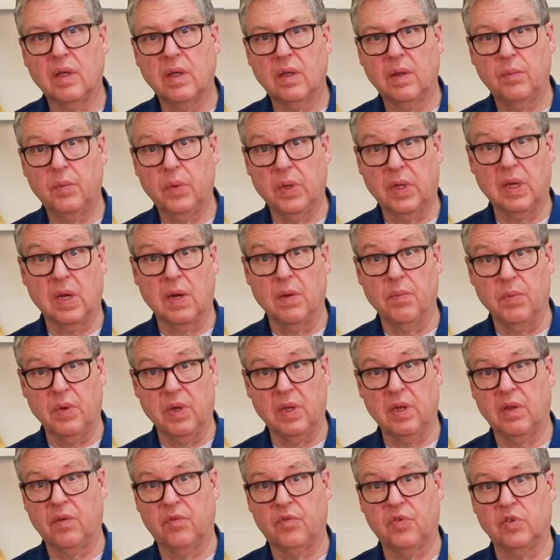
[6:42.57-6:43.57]
become
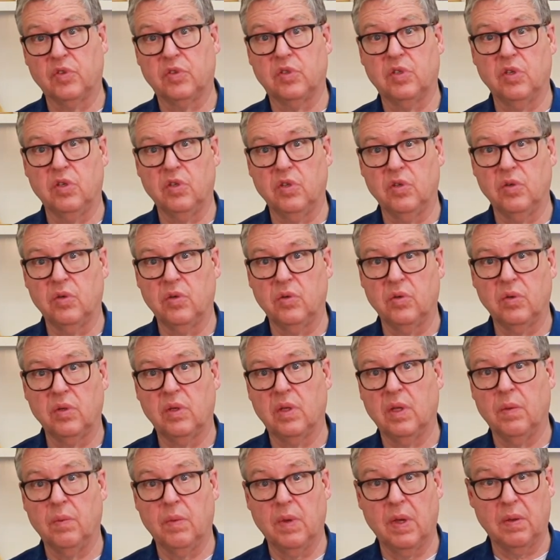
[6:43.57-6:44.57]
meaningful to you.
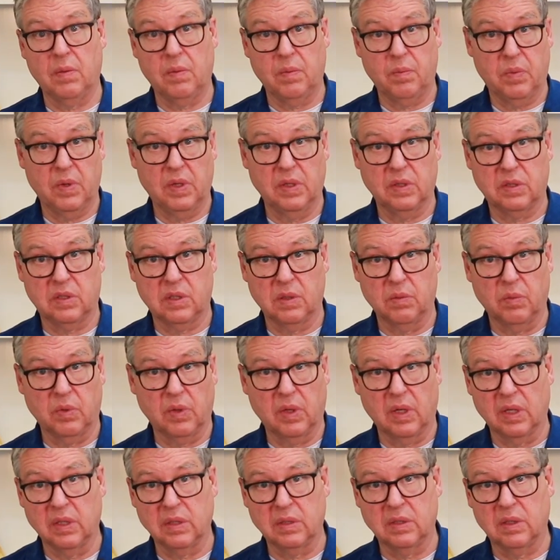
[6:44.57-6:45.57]
They may
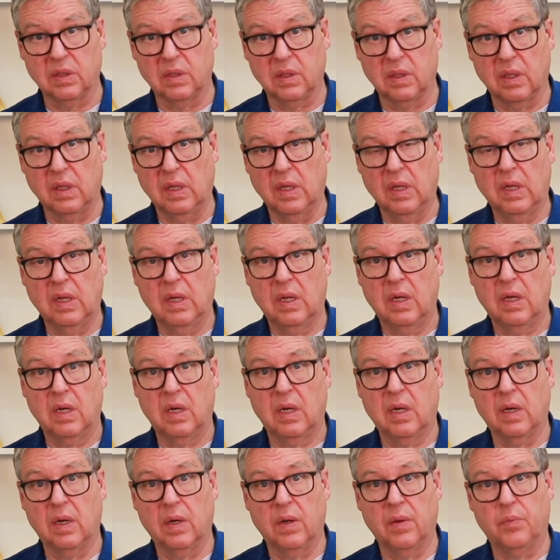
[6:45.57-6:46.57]
symbolize a
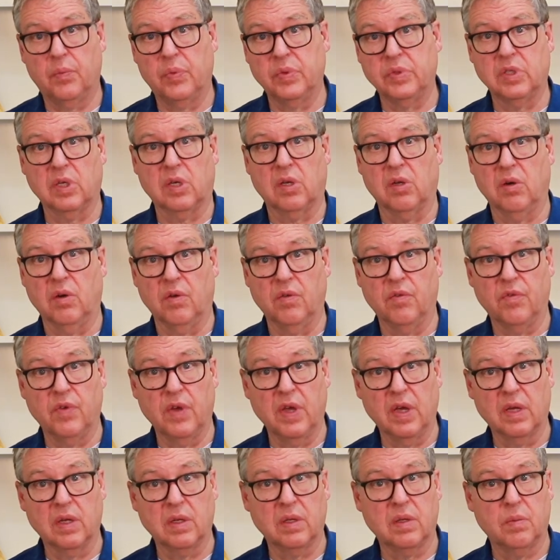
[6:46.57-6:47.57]
particular
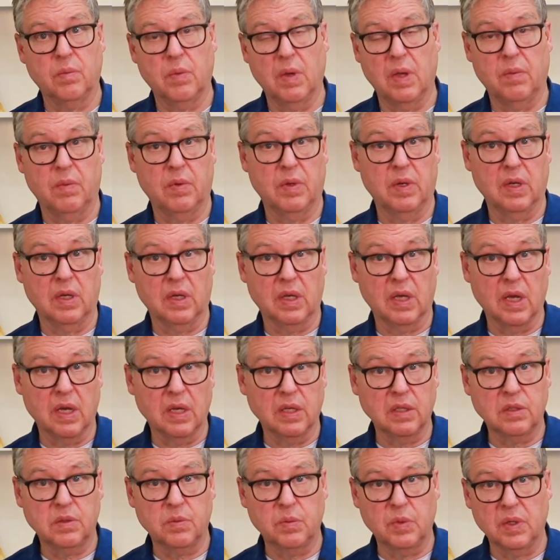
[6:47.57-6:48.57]
event, maybe an
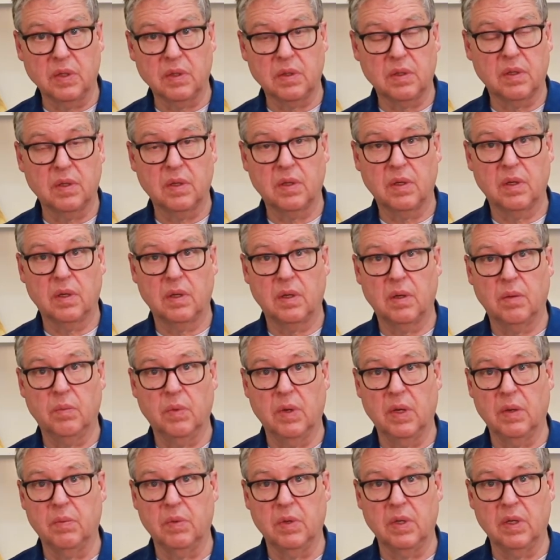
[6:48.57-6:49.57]
engagement,
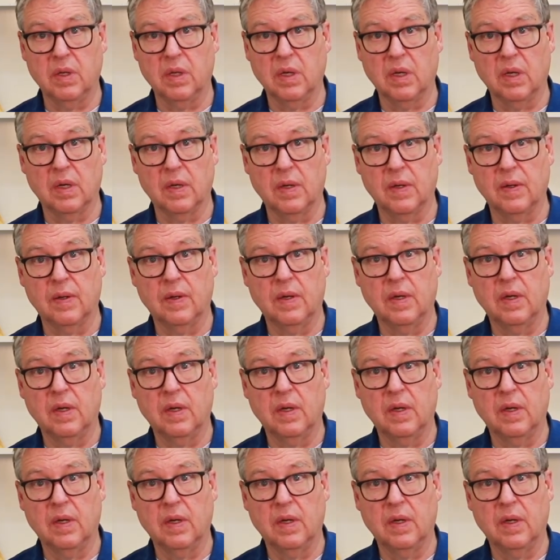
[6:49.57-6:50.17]
maybe a